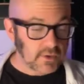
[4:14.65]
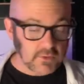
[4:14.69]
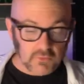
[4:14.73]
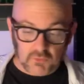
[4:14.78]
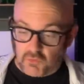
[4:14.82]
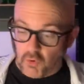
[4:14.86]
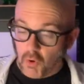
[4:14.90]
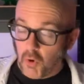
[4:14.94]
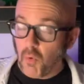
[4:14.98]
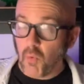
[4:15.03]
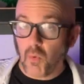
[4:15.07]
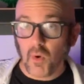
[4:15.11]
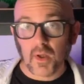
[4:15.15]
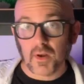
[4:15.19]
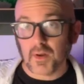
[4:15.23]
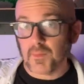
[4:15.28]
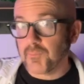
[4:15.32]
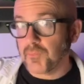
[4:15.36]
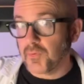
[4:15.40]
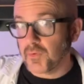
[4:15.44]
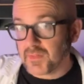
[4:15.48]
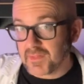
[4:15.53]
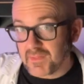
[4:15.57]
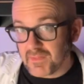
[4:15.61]
You don't
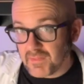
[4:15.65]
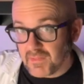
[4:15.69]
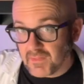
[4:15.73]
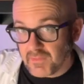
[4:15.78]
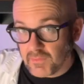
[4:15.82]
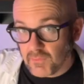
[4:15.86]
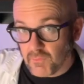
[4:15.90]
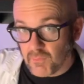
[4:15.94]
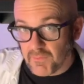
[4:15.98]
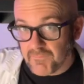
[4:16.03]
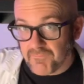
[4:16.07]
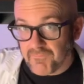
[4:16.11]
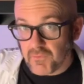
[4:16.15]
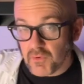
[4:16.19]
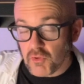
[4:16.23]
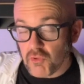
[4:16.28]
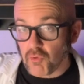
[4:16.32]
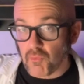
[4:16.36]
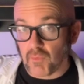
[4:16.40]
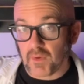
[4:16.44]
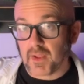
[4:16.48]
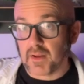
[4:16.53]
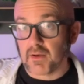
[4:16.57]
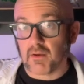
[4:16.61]
want to put this in the
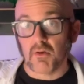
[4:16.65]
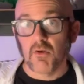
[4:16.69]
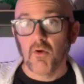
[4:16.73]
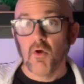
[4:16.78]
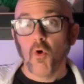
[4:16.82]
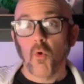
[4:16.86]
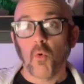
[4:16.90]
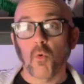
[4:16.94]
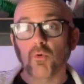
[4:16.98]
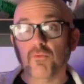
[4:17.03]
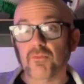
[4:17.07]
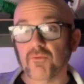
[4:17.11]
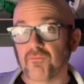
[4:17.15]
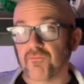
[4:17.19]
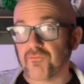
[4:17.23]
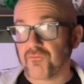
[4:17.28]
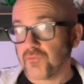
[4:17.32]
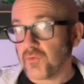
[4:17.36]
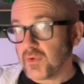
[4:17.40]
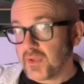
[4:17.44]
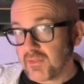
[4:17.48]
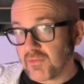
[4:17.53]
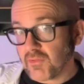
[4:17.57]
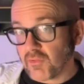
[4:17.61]
refrigerator or the
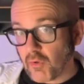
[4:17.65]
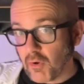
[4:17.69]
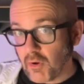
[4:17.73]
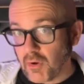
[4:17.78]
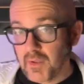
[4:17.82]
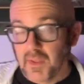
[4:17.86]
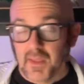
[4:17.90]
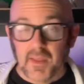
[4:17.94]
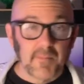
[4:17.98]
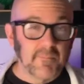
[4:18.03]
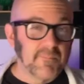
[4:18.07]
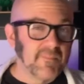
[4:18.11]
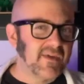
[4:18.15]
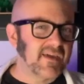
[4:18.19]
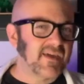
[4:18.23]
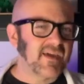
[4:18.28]
freezer